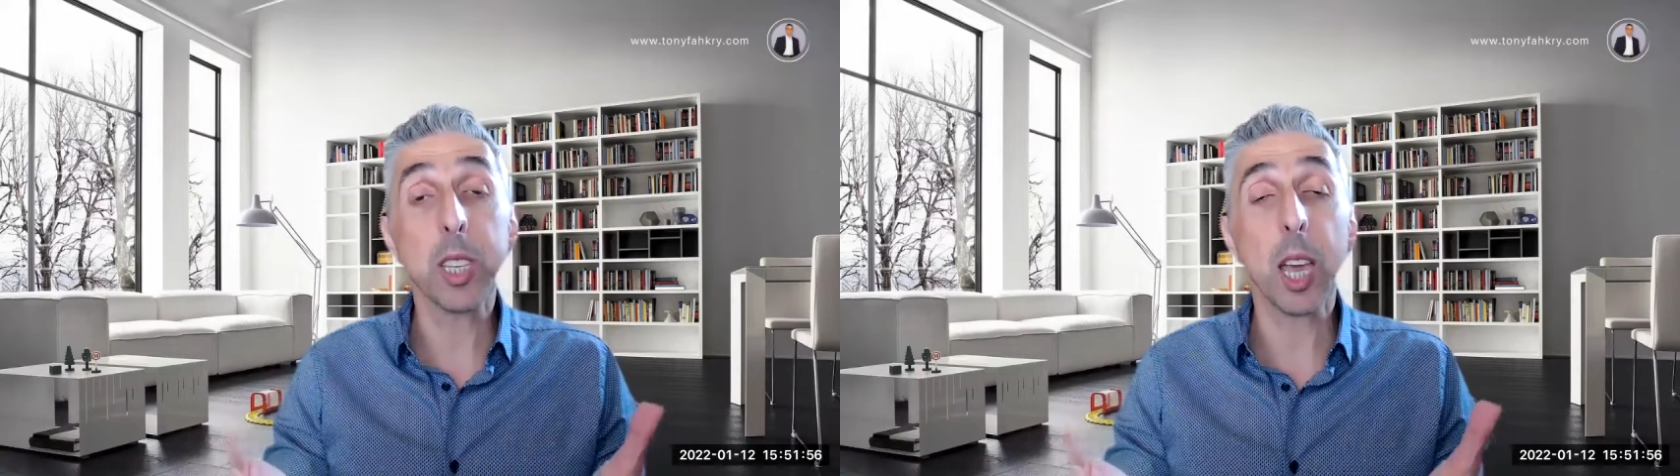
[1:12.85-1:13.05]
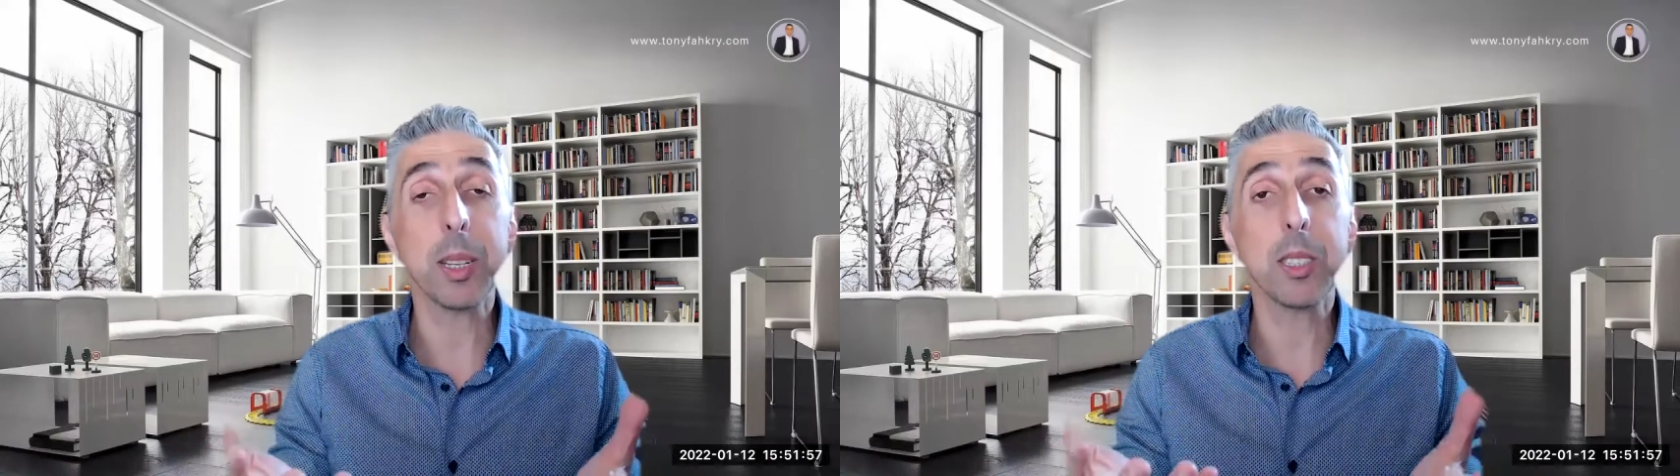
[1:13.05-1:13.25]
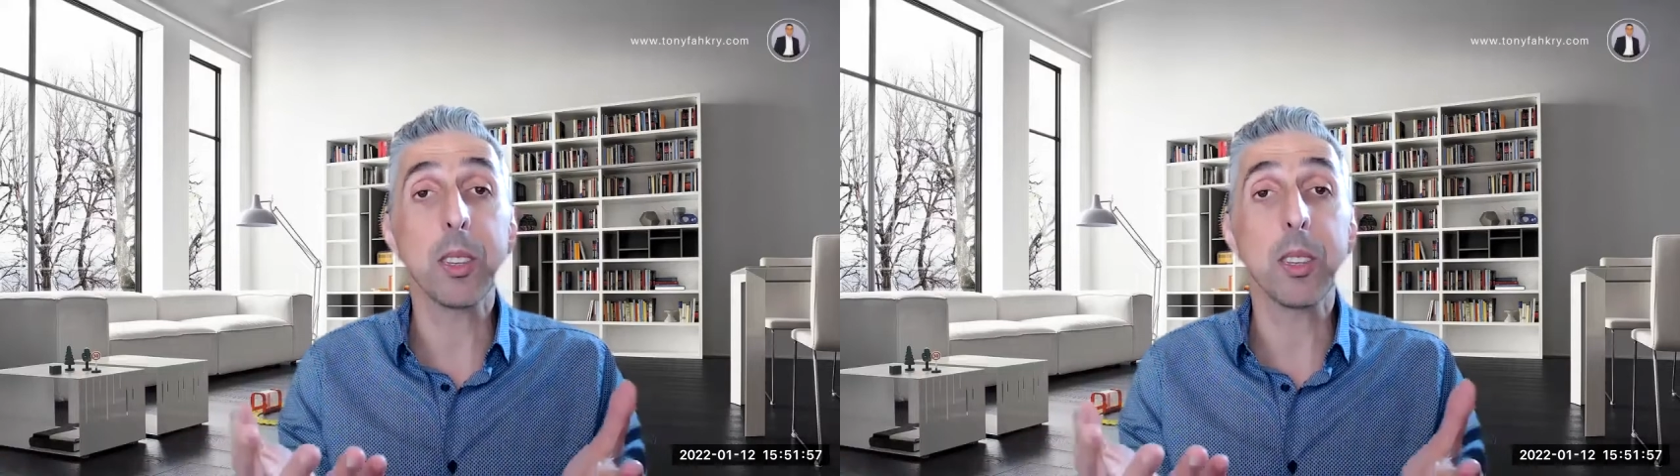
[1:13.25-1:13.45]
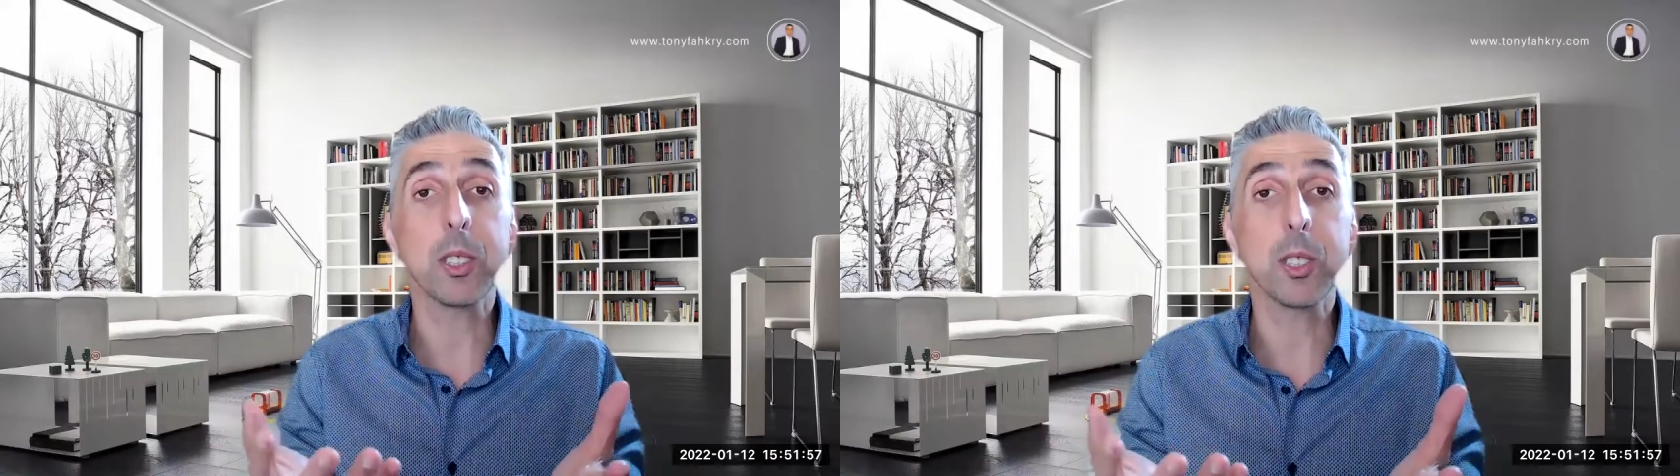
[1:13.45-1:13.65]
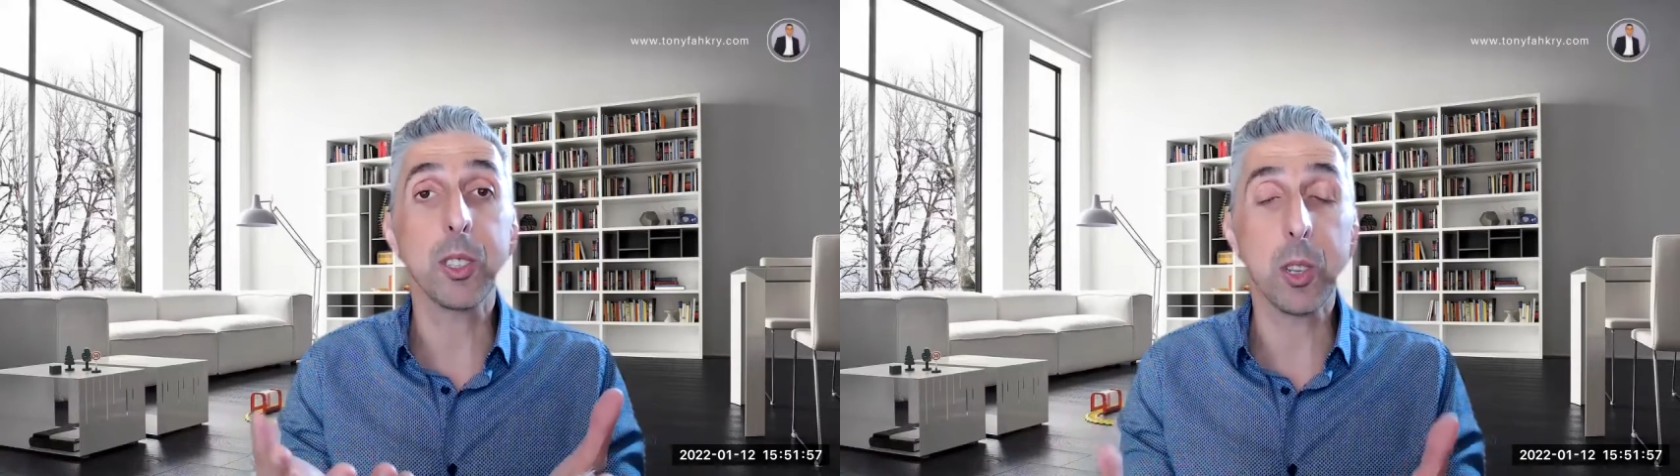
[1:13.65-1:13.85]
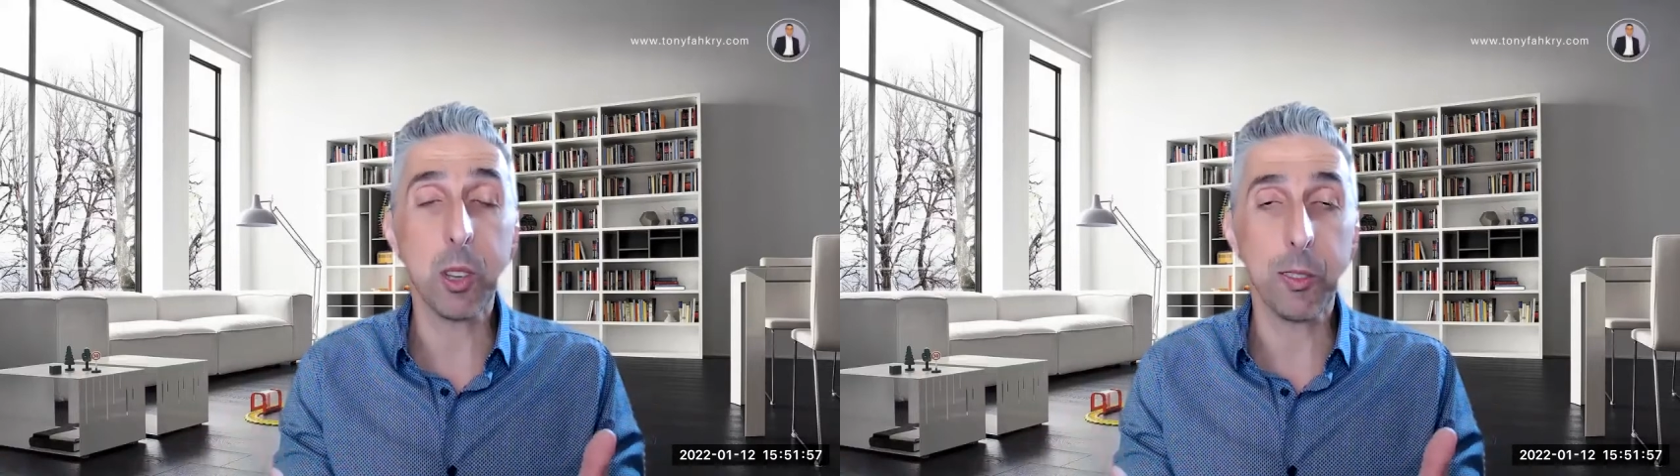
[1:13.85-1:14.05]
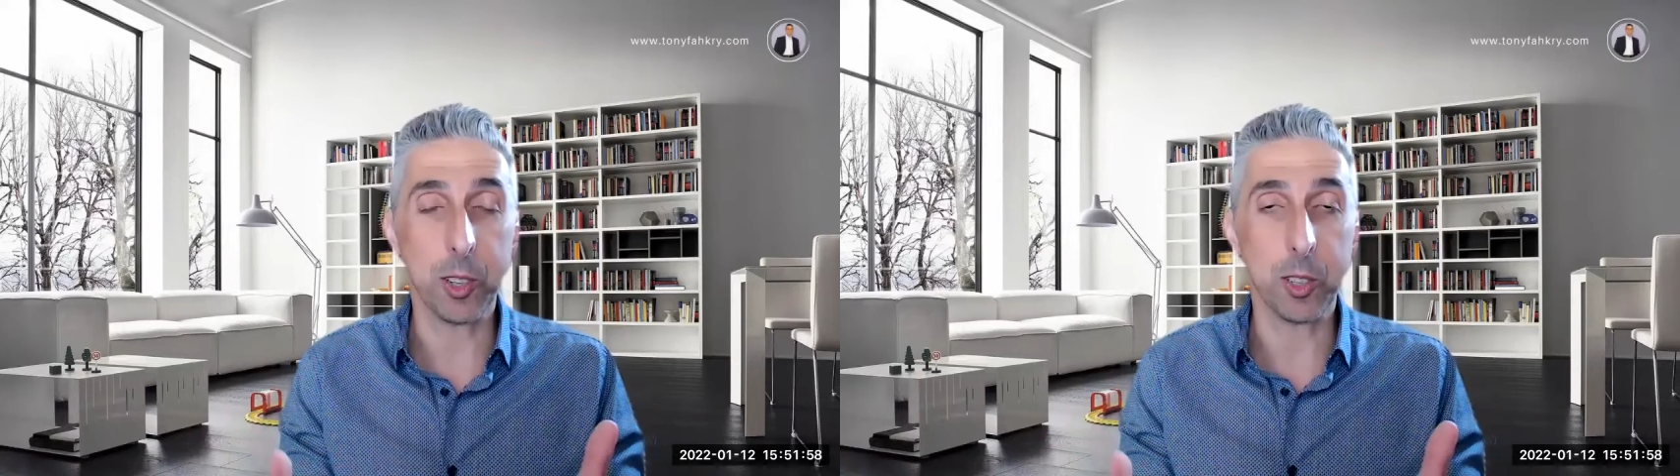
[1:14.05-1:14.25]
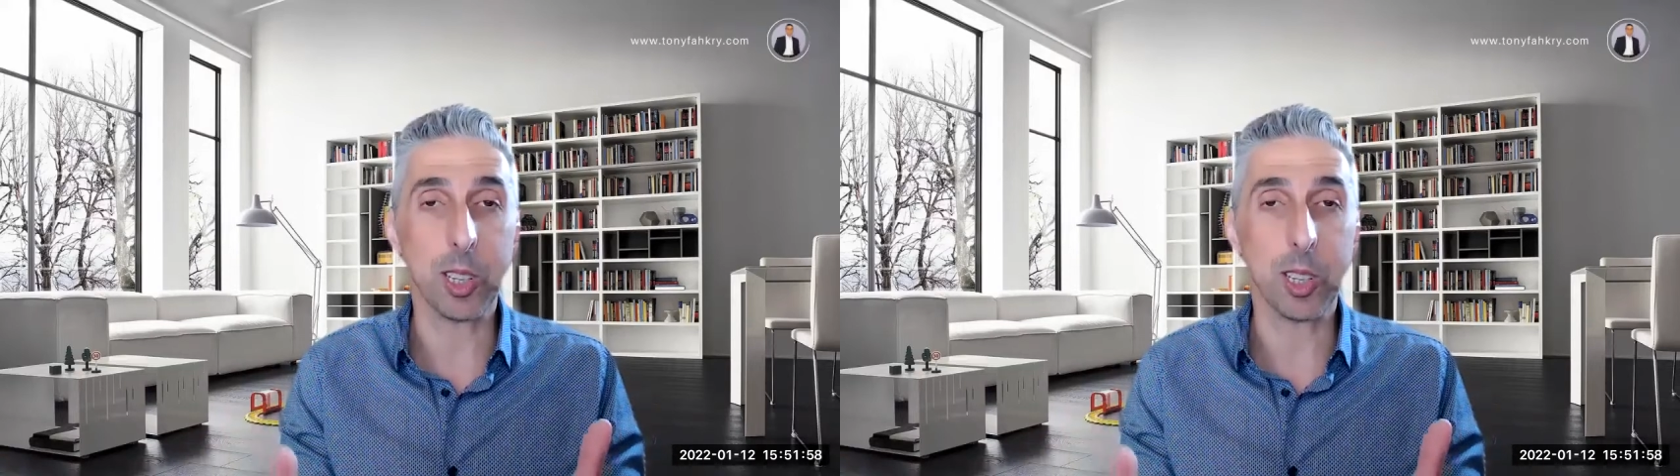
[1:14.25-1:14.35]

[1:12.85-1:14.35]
coming to the surface,